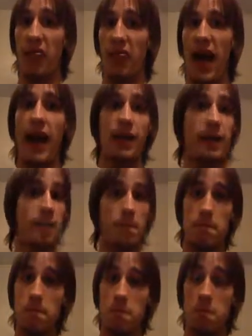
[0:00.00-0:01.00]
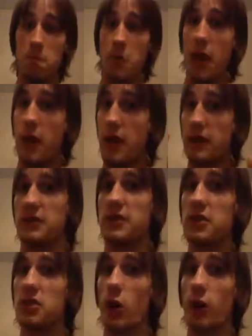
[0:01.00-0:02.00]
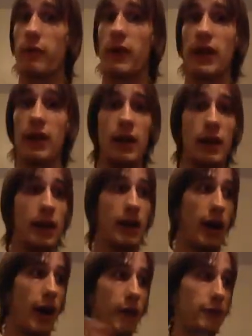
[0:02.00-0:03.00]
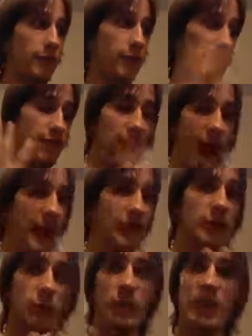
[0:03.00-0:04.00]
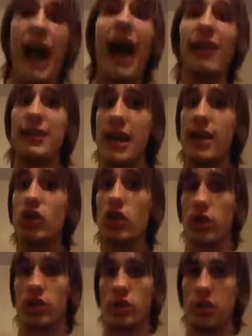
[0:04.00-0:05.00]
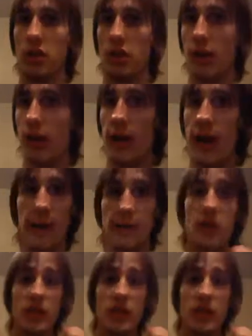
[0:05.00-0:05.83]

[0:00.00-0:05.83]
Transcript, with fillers: that is deserving of violent retaliation. It's